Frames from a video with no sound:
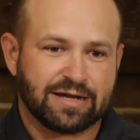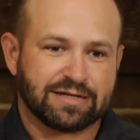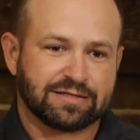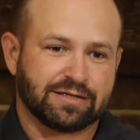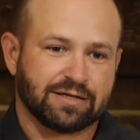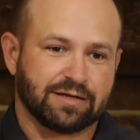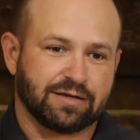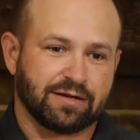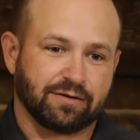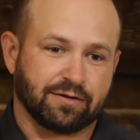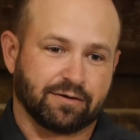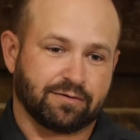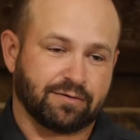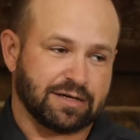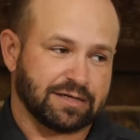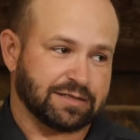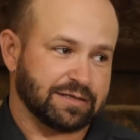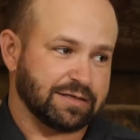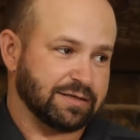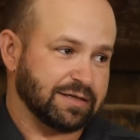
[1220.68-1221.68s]
ask you another
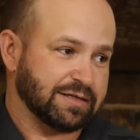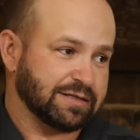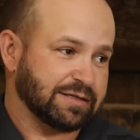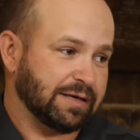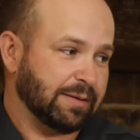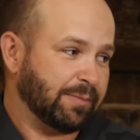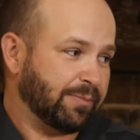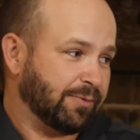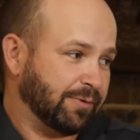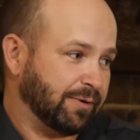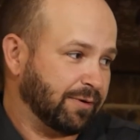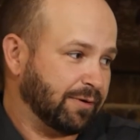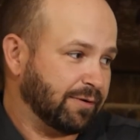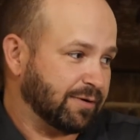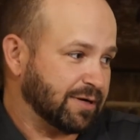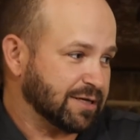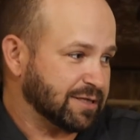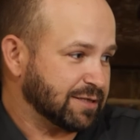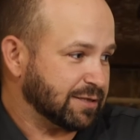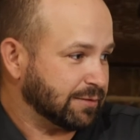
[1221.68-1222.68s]
question. This is an important
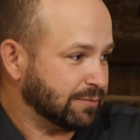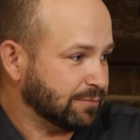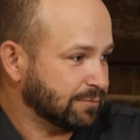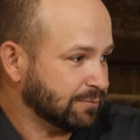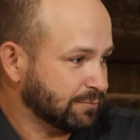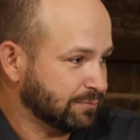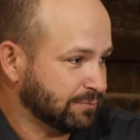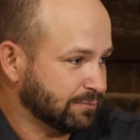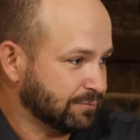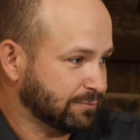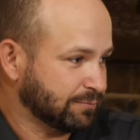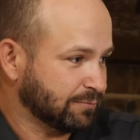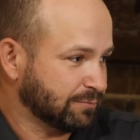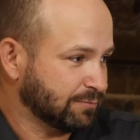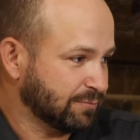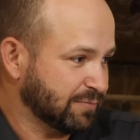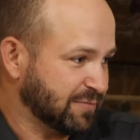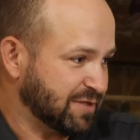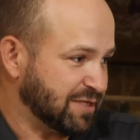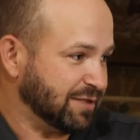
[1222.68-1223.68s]
question,
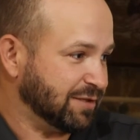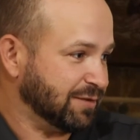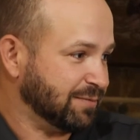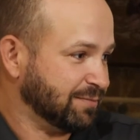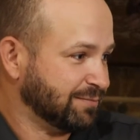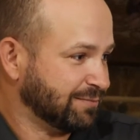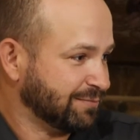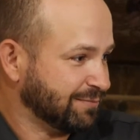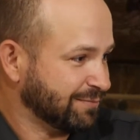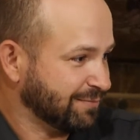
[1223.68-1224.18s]
Tim.